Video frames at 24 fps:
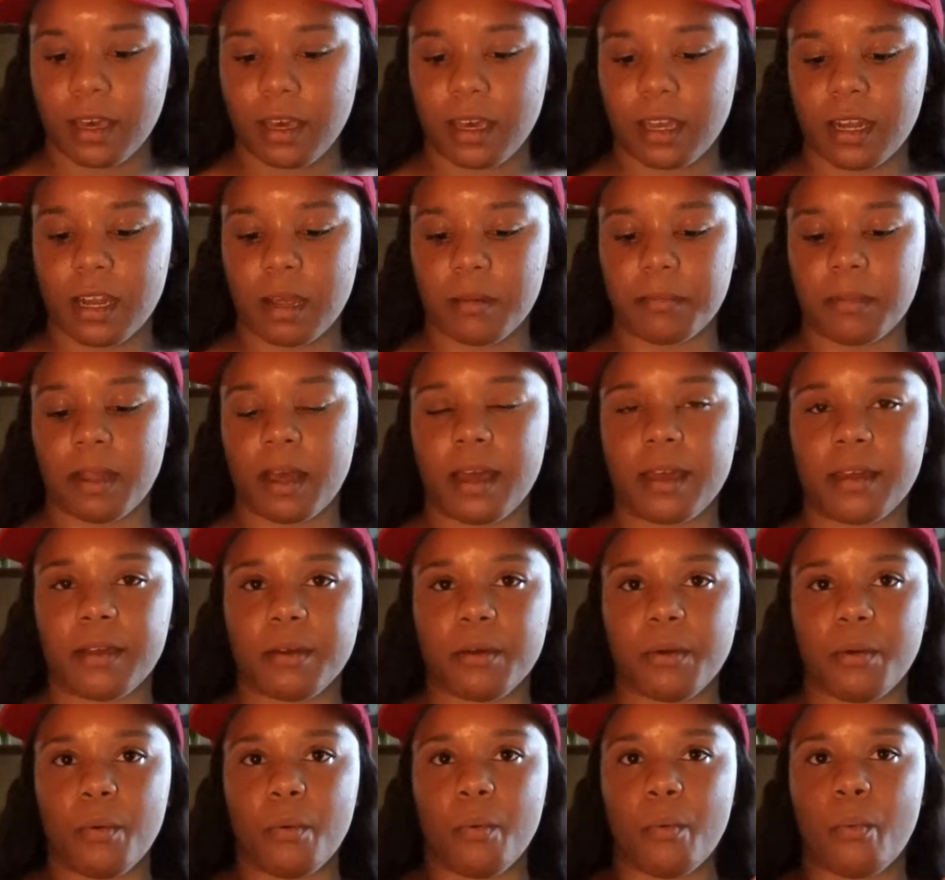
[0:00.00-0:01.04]
And I'm like,
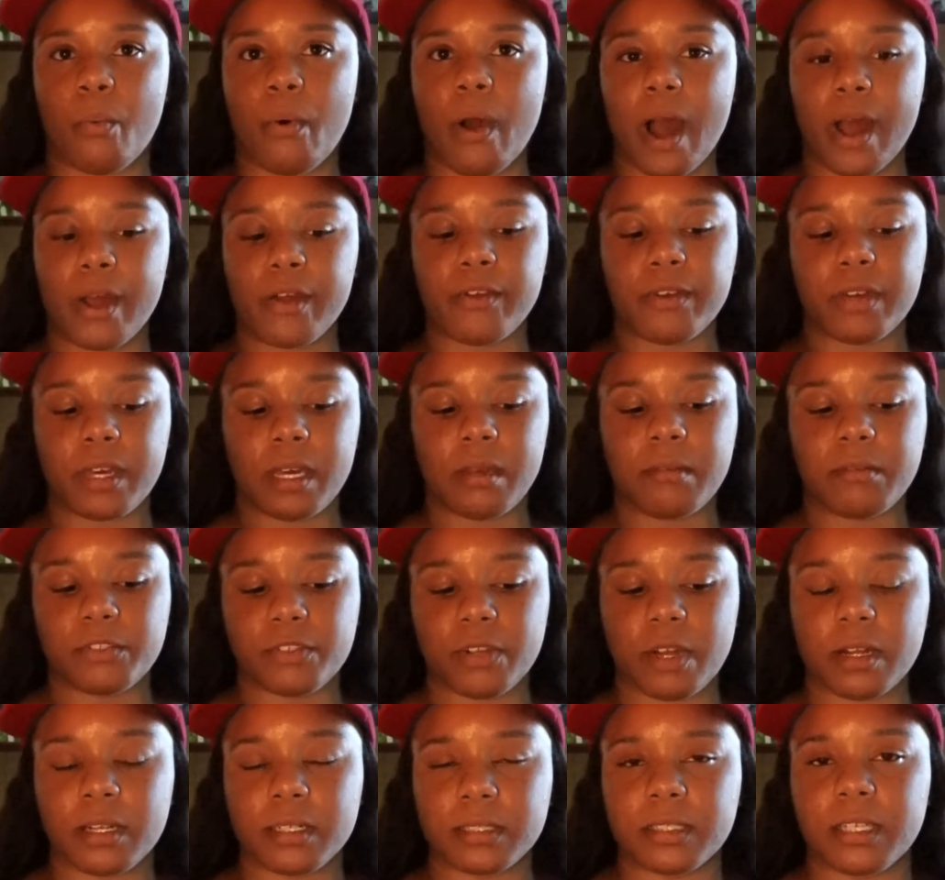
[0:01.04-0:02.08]
why you keep
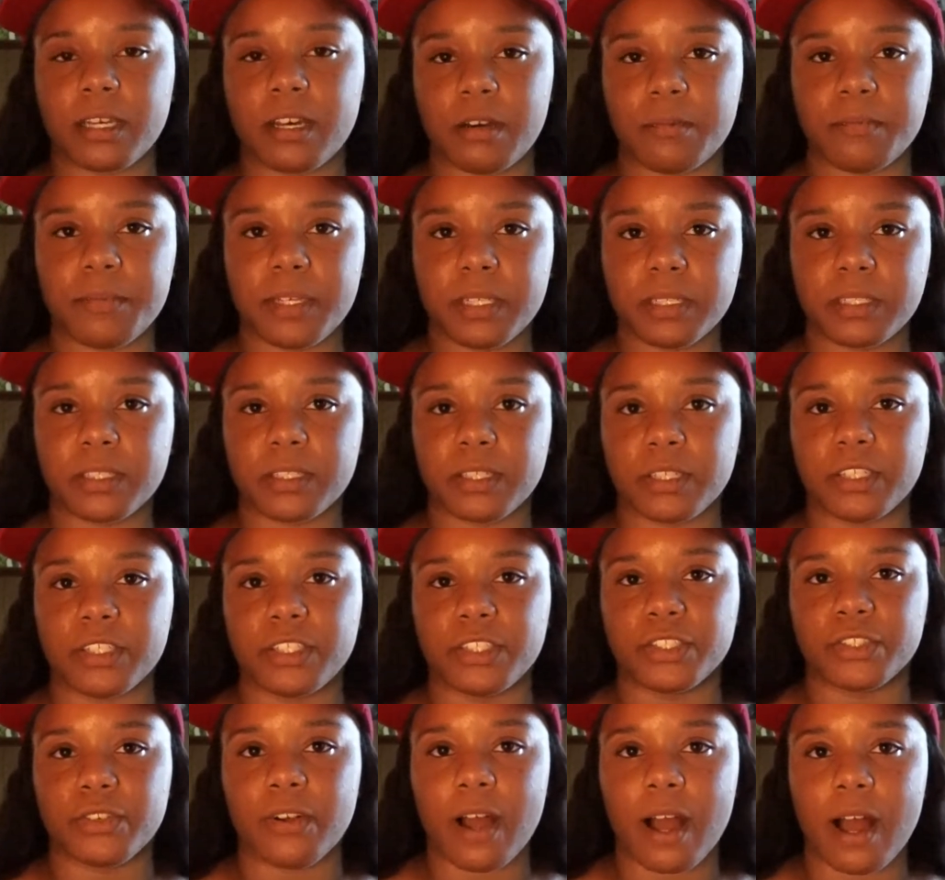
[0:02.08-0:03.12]
trying to tell me to
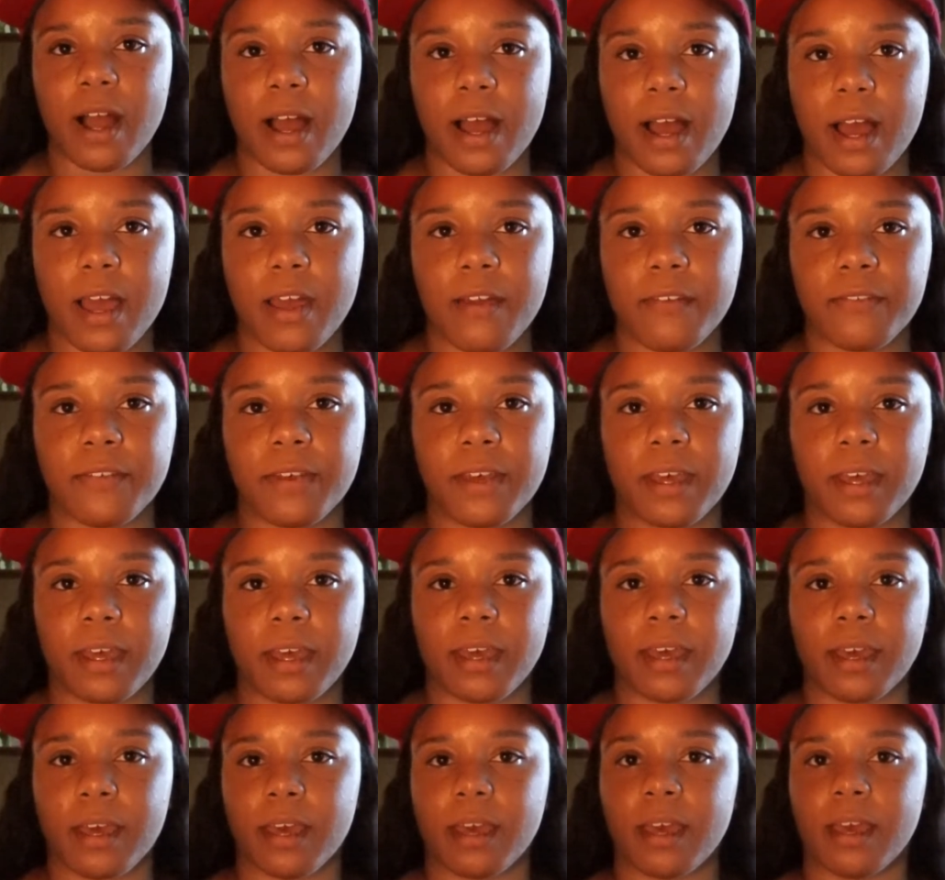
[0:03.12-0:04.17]
drive
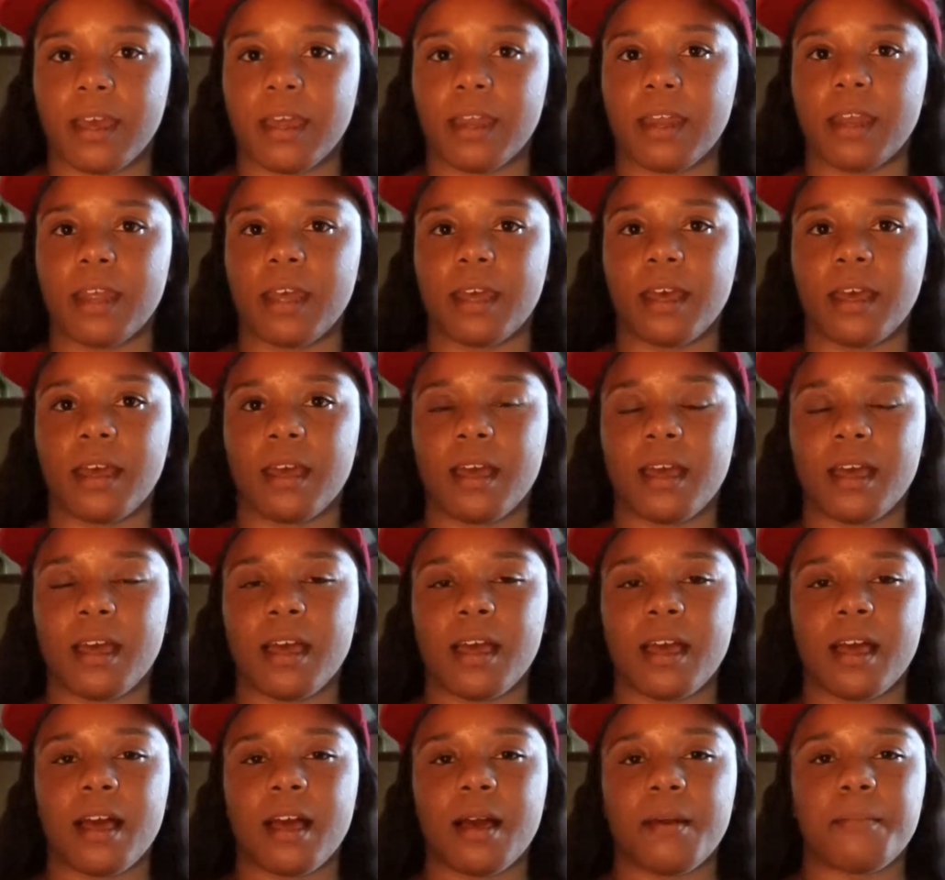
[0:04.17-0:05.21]
and
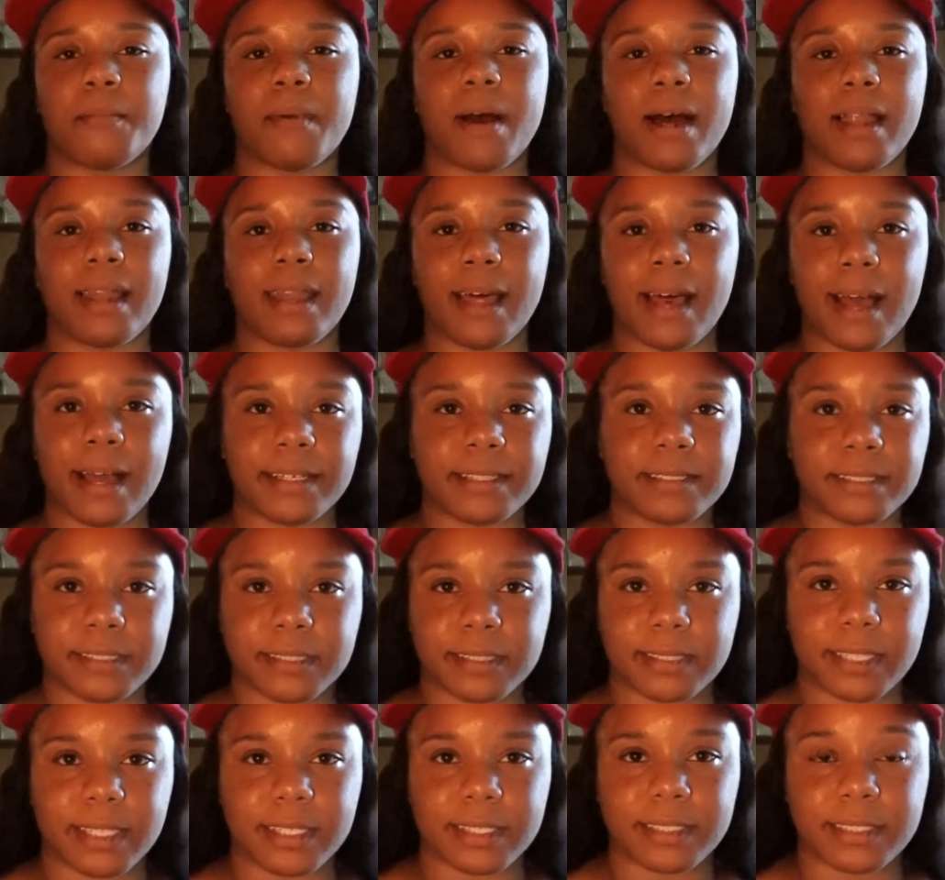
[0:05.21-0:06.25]
my
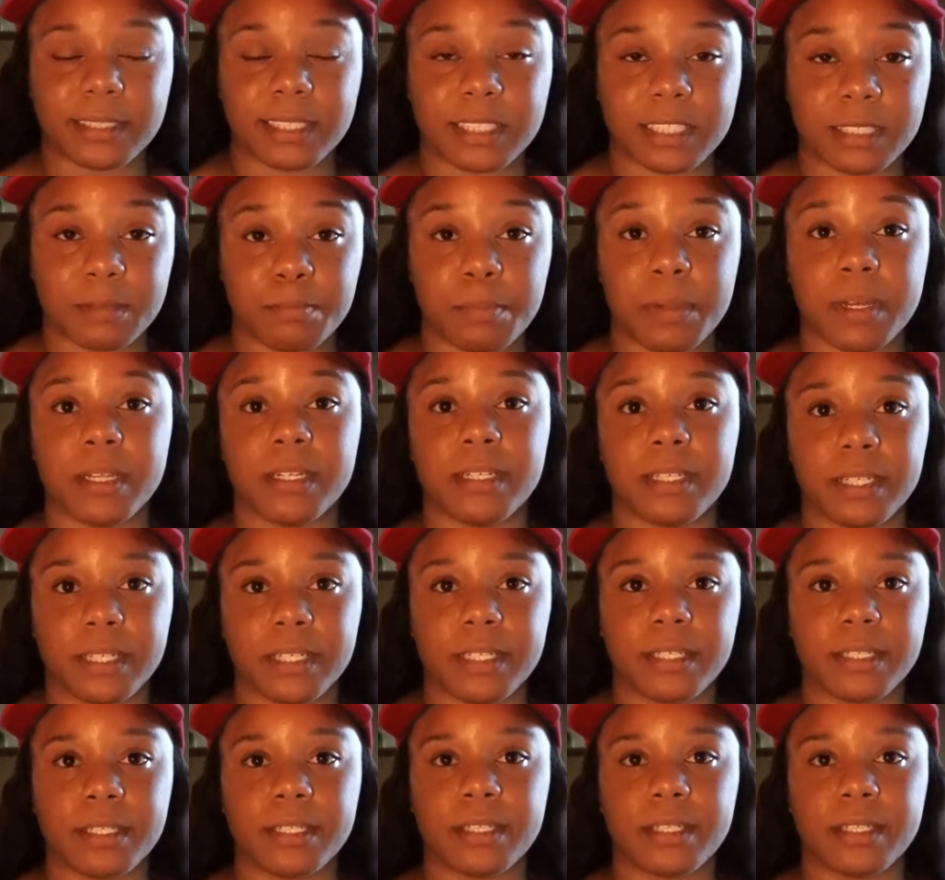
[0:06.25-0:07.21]
license is suspended?